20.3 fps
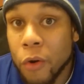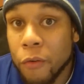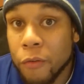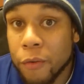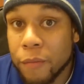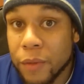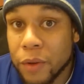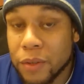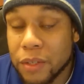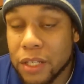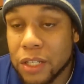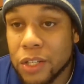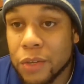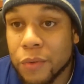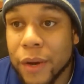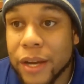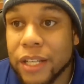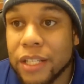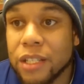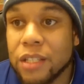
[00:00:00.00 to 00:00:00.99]
from those
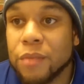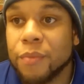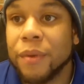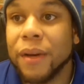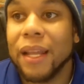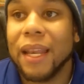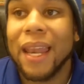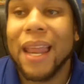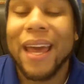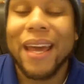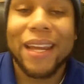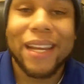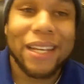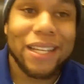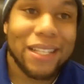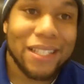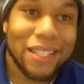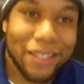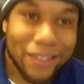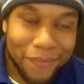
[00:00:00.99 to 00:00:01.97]
situations. But
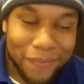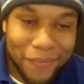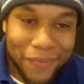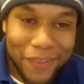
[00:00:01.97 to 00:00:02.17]
ladies,